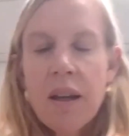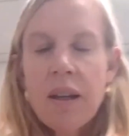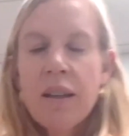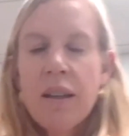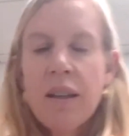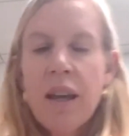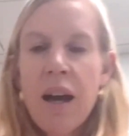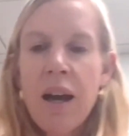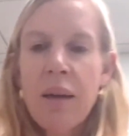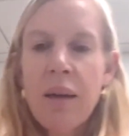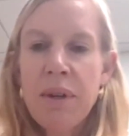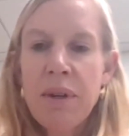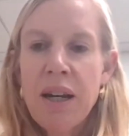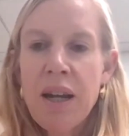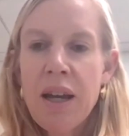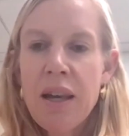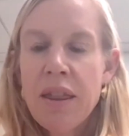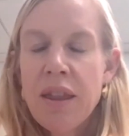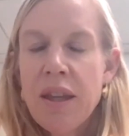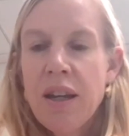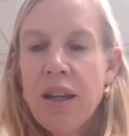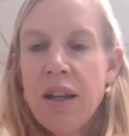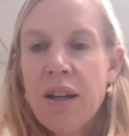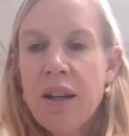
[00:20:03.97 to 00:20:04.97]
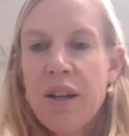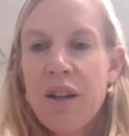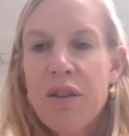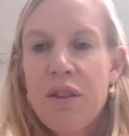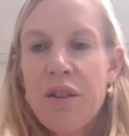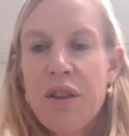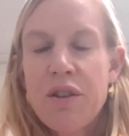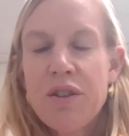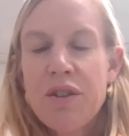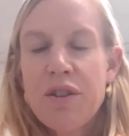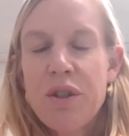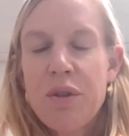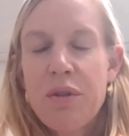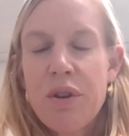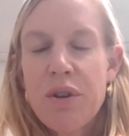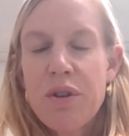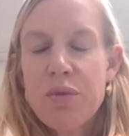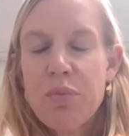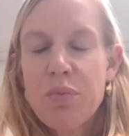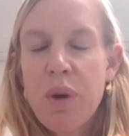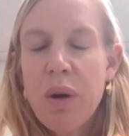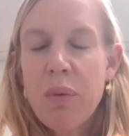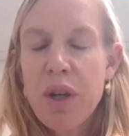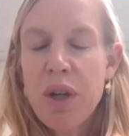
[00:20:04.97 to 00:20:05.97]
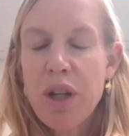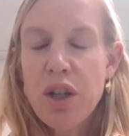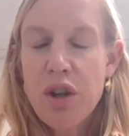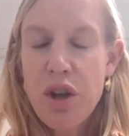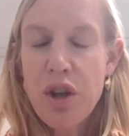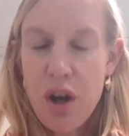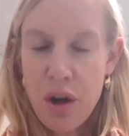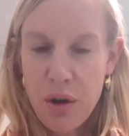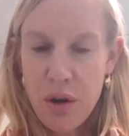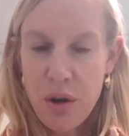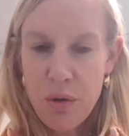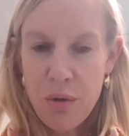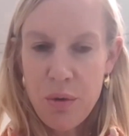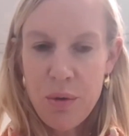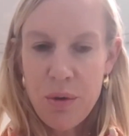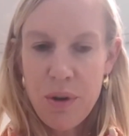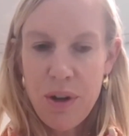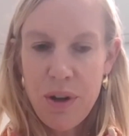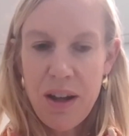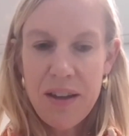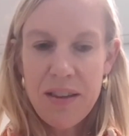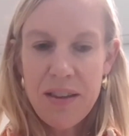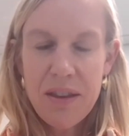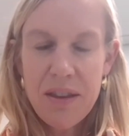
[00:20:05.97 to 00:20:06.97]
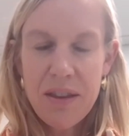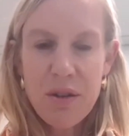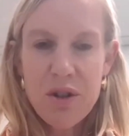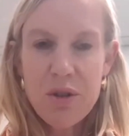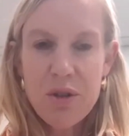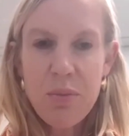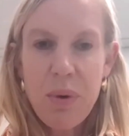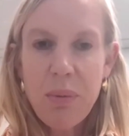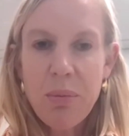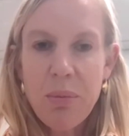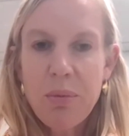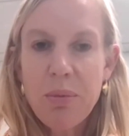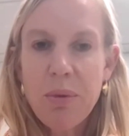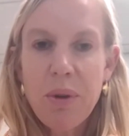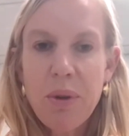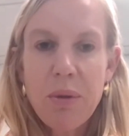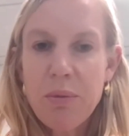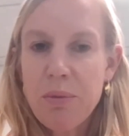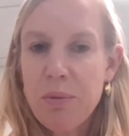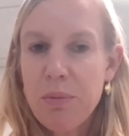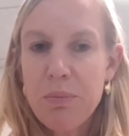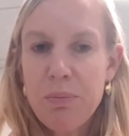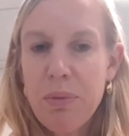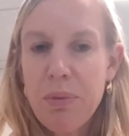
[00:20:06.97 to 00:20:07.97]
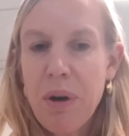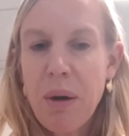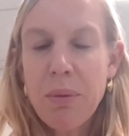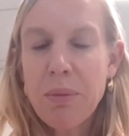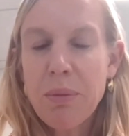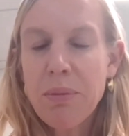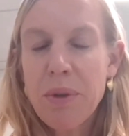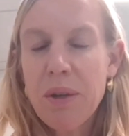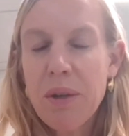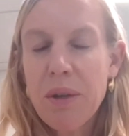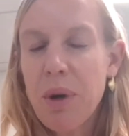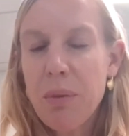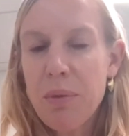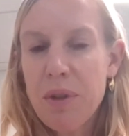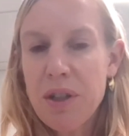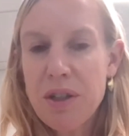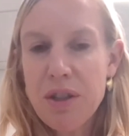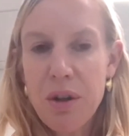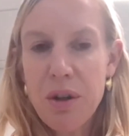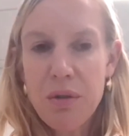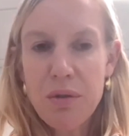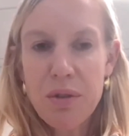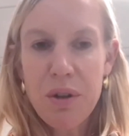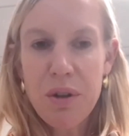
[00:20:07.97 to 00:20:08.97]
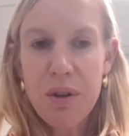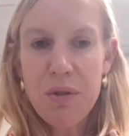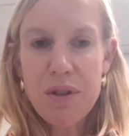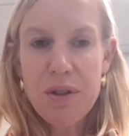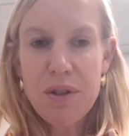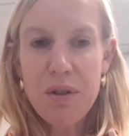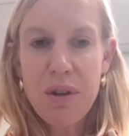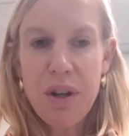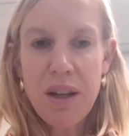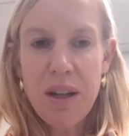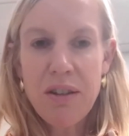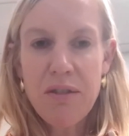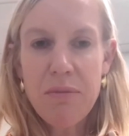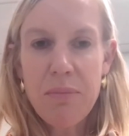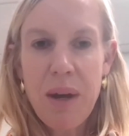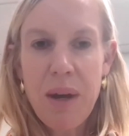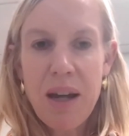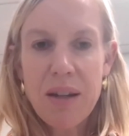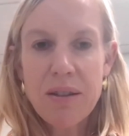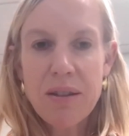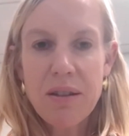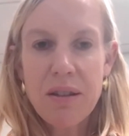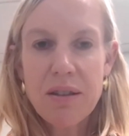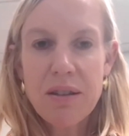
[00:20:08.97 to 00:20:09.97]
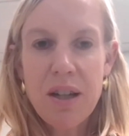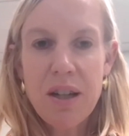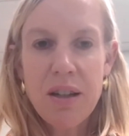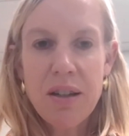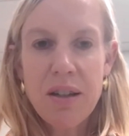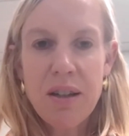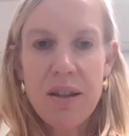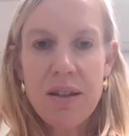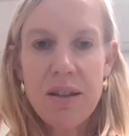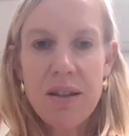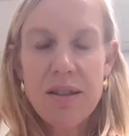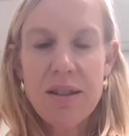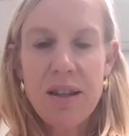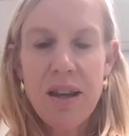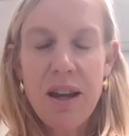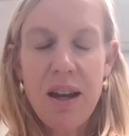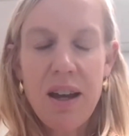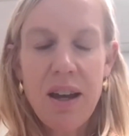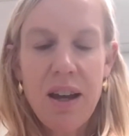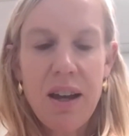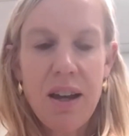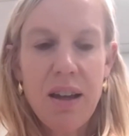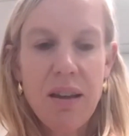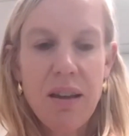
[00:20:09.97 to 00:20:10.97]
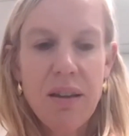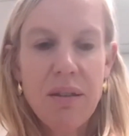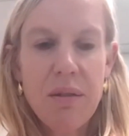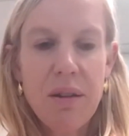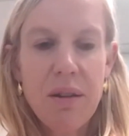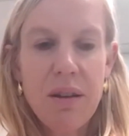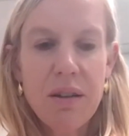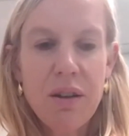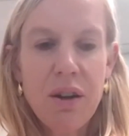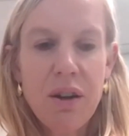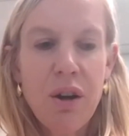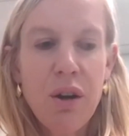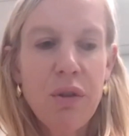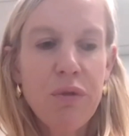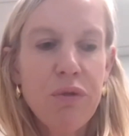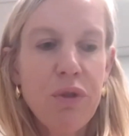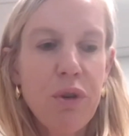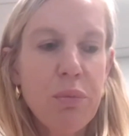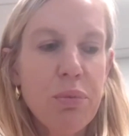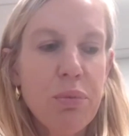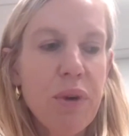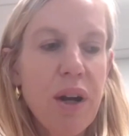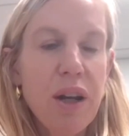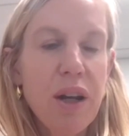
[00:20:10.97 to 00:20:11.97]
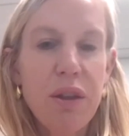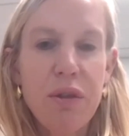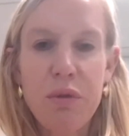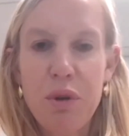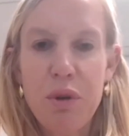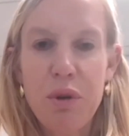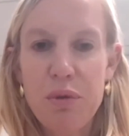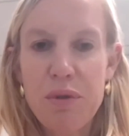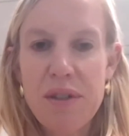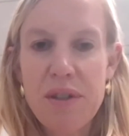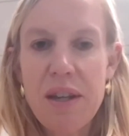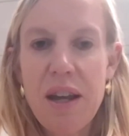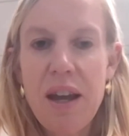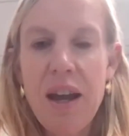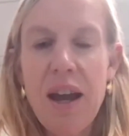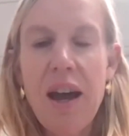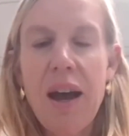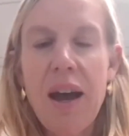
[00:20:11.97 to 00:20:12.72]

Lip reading: Yeah, I mean, I think that, so there's what we know, and then there's probably what we don't know. So kind of back to LaTanya's call for breakthroughs.